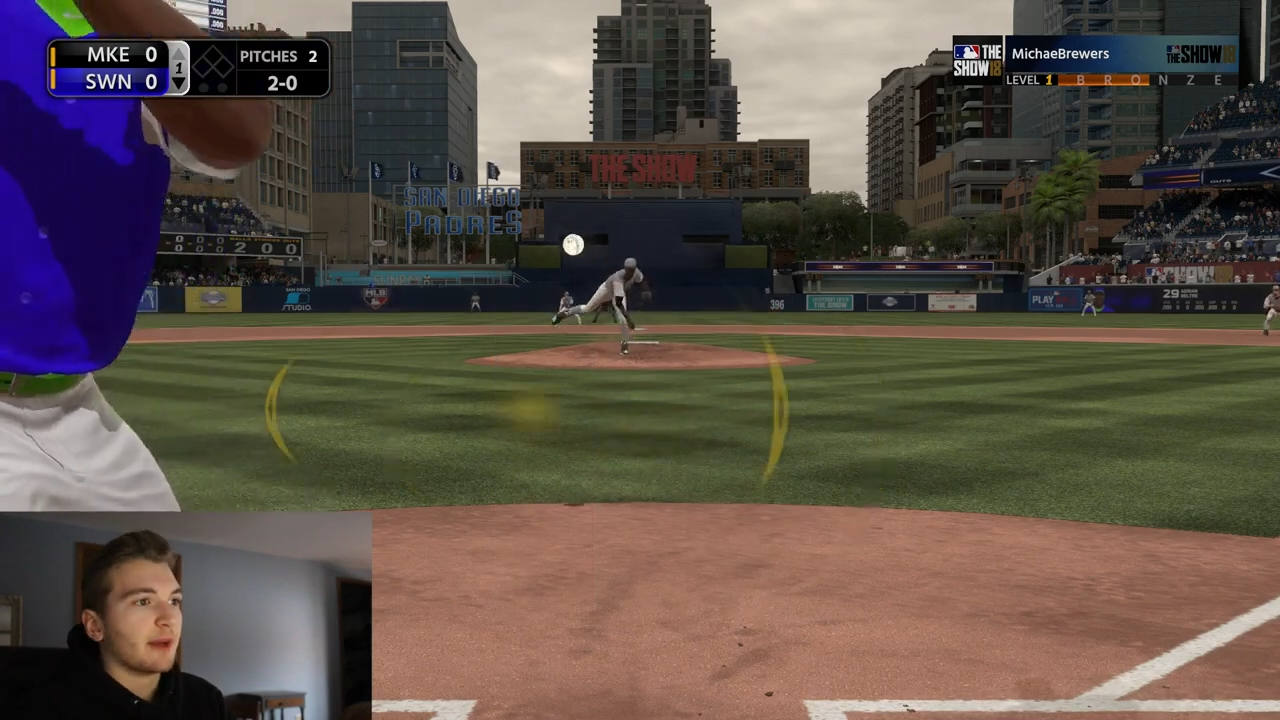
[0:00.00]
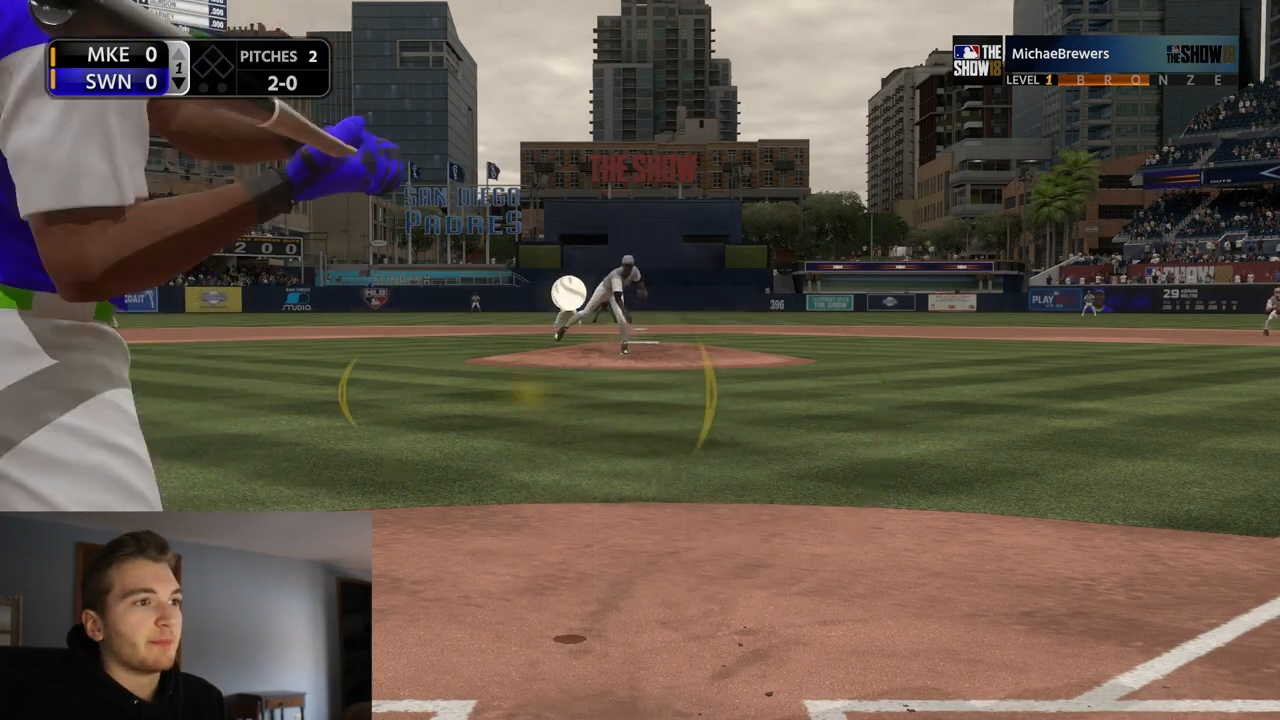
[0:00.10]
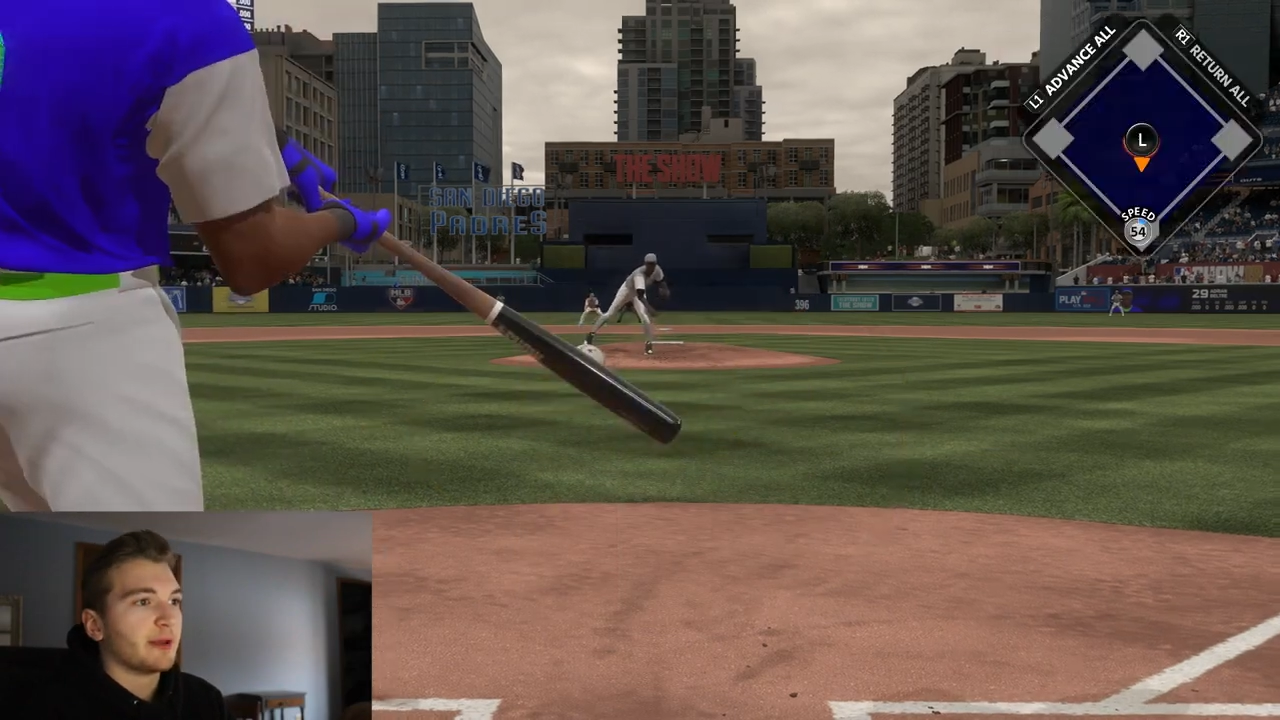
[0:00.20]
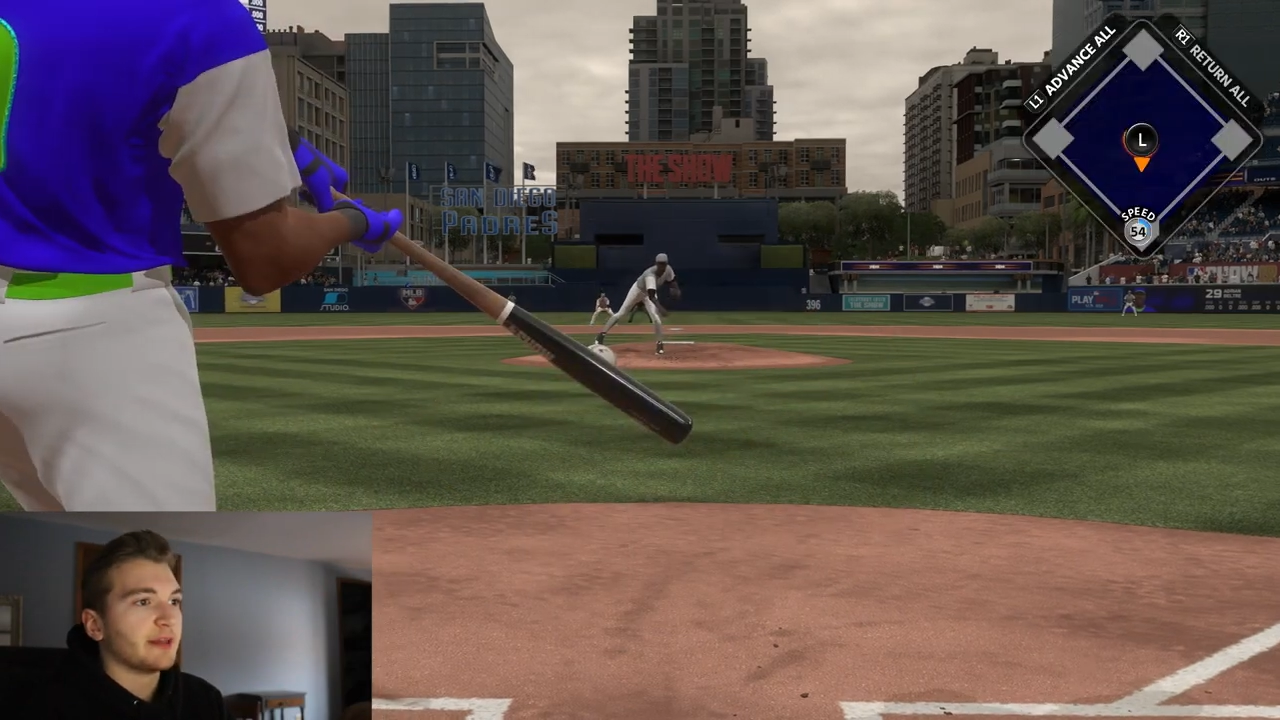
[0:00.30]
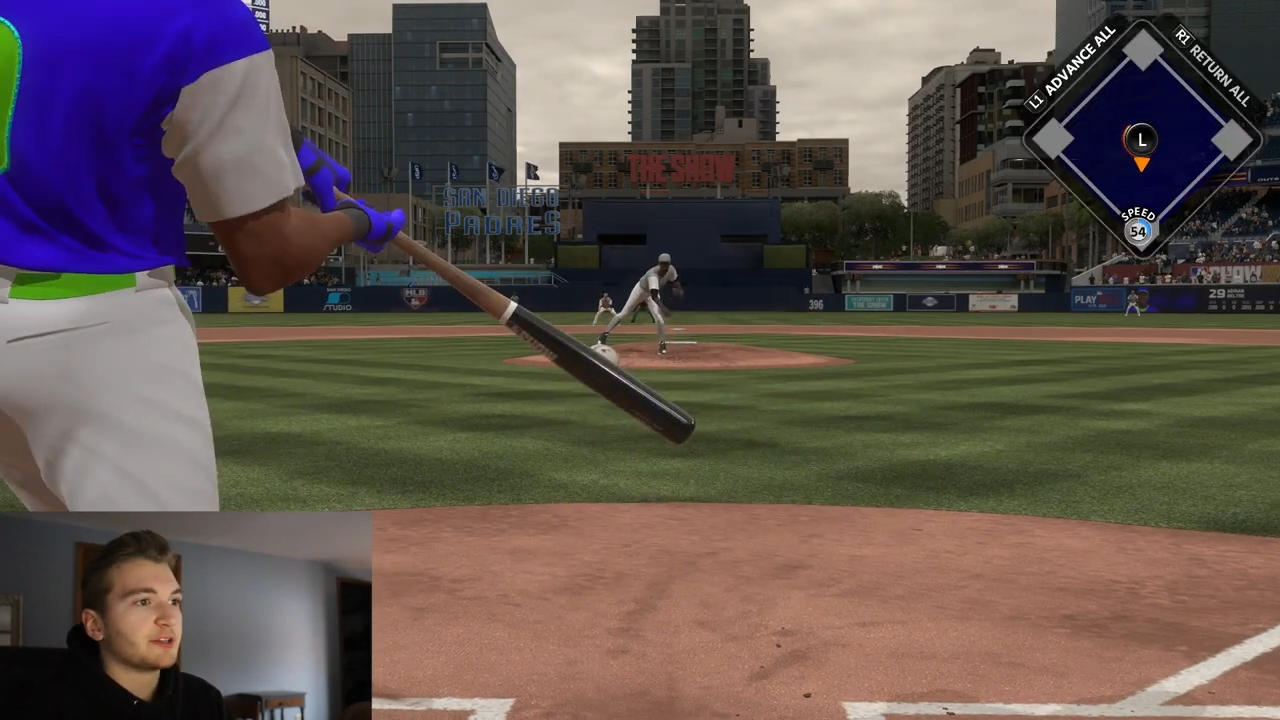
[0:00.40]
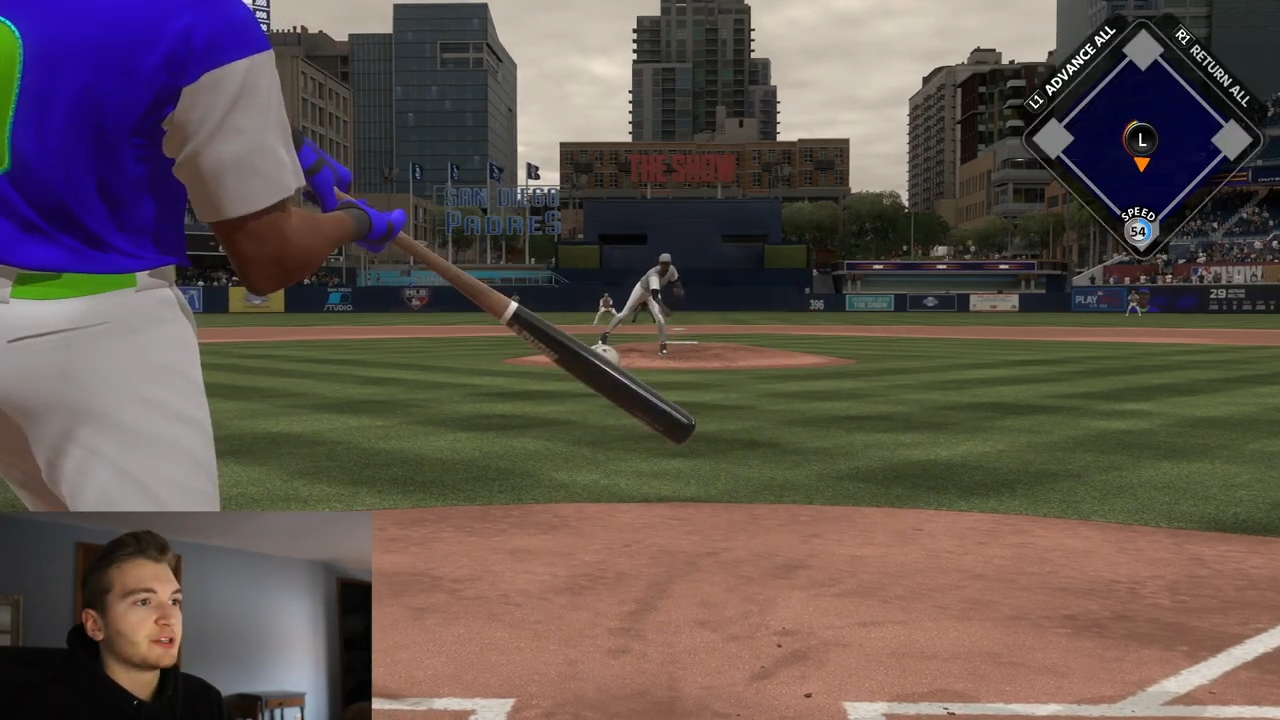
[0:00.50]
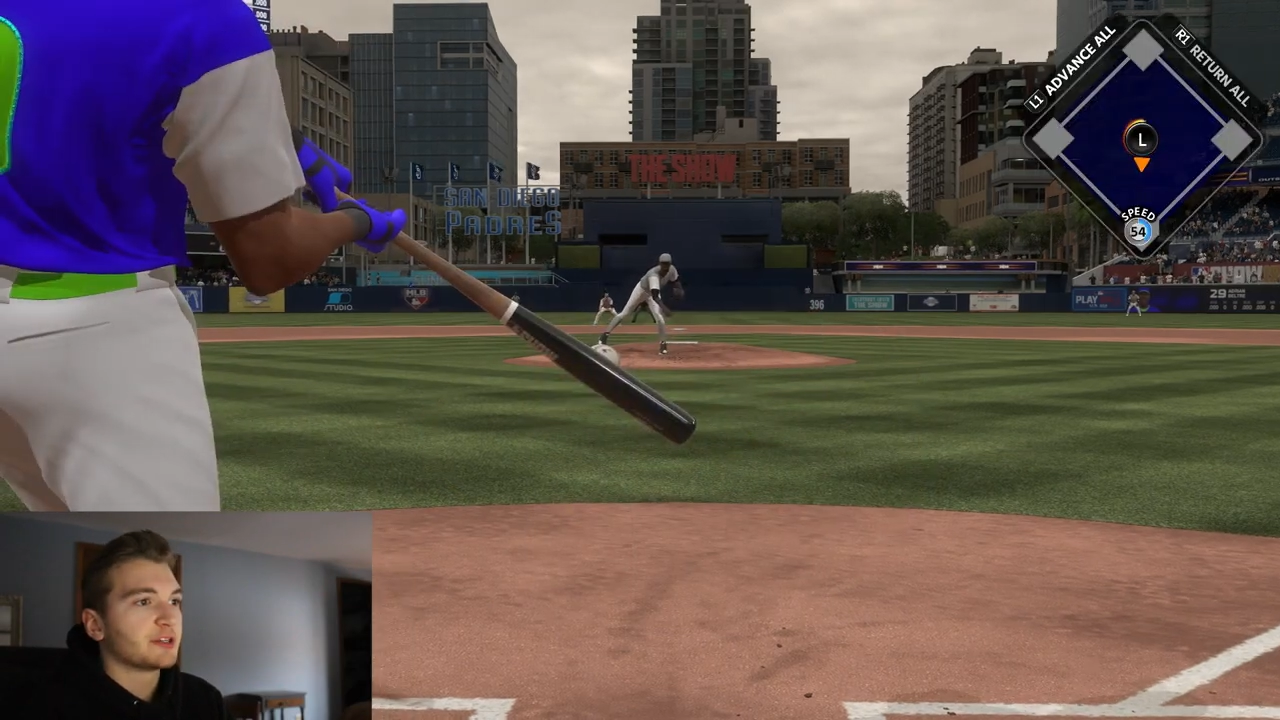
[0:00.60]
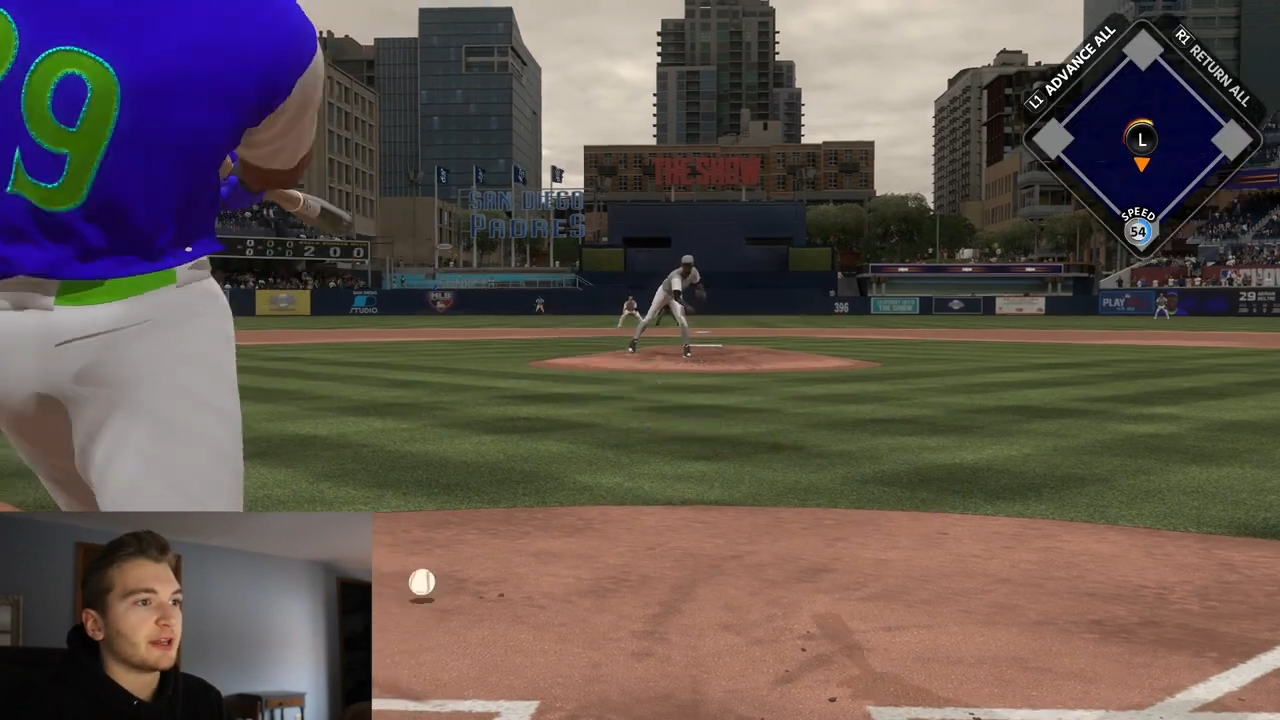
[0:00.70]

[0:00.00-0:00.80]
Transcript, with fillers: my pitch,